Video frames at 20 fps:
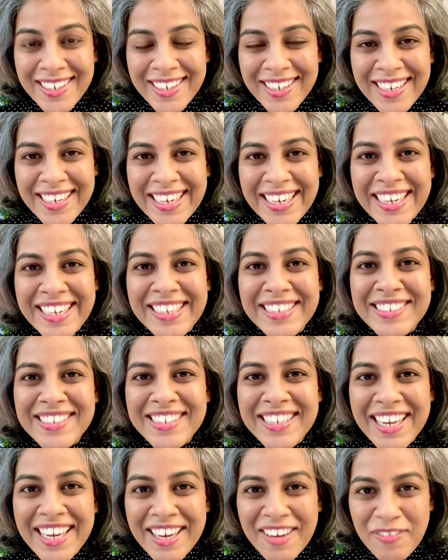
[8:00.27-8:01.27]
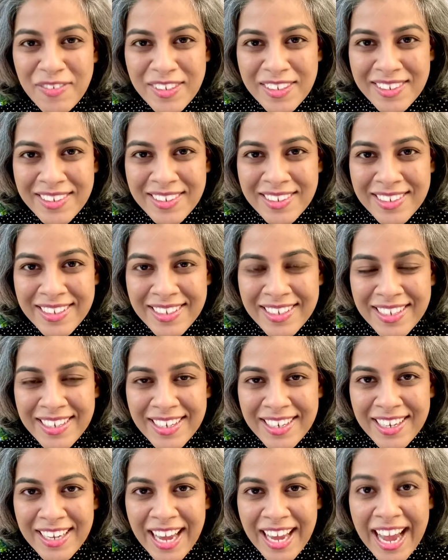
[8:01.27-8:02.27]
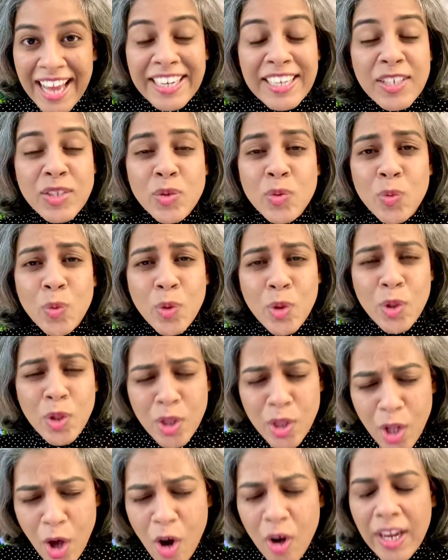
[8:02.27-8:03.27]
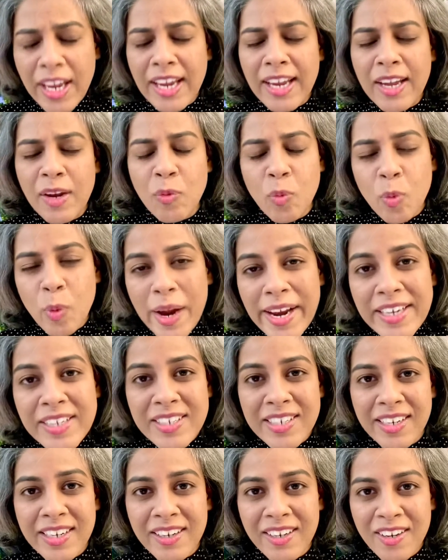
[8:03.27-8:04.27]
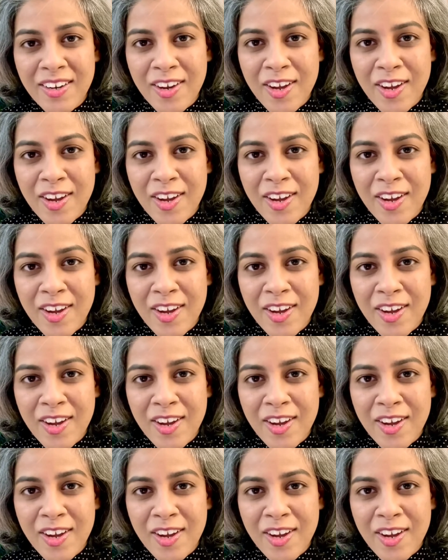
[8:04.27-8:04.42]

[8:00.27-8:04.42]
He's in heaven. And he's longing and waiting